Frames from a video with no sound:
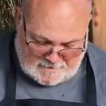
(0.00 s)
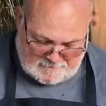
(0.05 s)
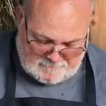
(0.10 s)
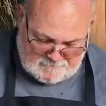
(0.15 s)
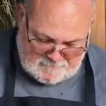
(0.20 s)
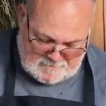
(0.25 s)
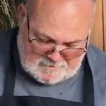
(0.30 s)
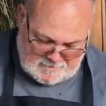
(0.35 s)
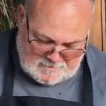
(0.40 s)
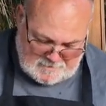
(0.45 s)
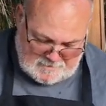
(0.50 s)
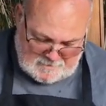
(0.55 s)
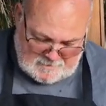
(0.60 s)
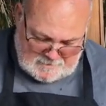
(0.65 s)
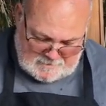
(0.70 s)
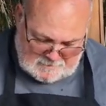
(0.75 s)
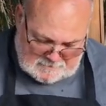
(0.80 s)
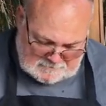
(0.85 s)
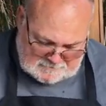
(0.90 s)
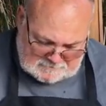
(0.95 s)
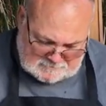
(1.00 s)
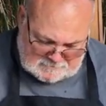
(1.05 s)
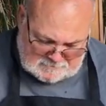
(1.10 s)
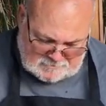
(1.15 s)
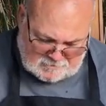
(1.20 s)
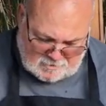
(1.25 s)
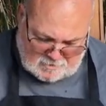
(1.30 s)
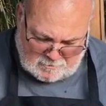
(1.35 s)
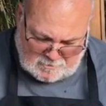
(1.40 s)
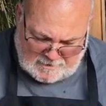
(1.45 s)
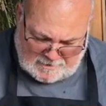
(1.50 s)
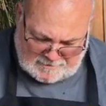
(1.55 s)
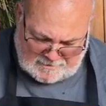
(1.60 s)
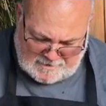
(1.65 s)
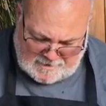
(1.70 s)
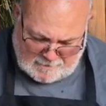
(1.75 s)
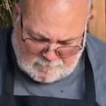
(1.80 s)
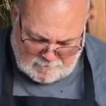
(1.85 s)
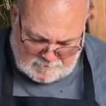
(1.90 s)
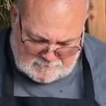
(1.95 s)
So I got
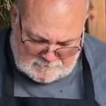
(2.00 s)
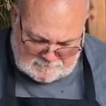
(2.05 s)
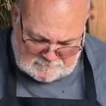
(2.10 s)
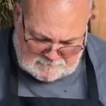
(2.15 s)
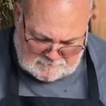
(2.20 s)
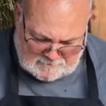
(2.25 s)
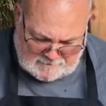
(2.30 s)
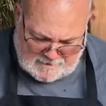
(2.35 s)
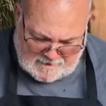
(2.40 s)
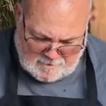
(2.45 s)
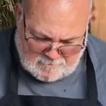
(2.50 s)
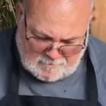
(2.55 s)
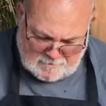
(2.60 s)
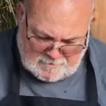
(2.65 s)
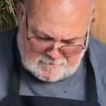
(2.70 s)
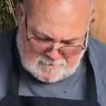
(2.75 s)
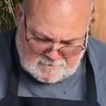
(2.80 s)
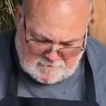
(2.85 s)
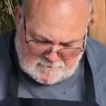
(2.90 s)
that one, that one,